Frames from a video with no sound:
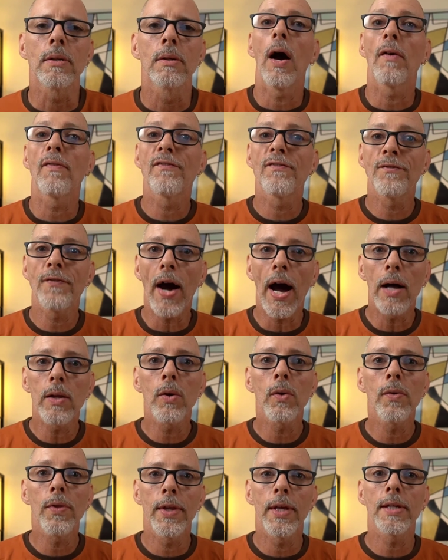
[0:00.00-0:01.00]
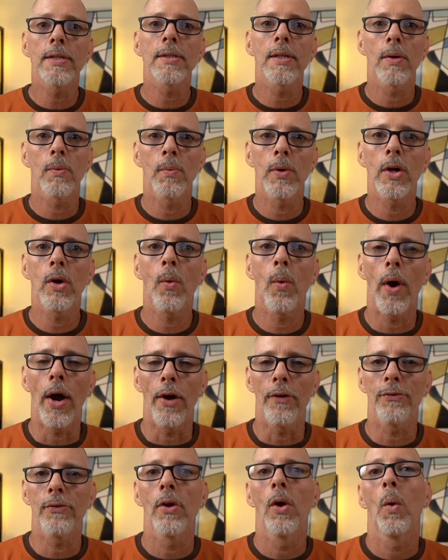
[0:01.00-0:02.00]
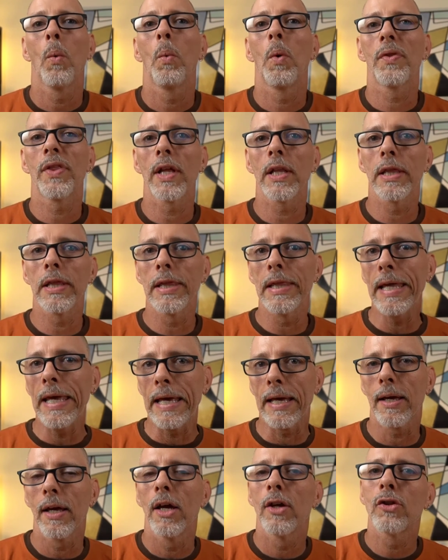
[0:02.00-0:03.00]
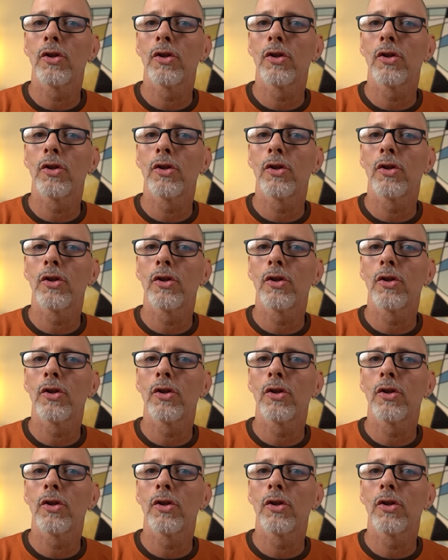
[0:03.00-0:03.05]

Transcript: Now follow this request with a link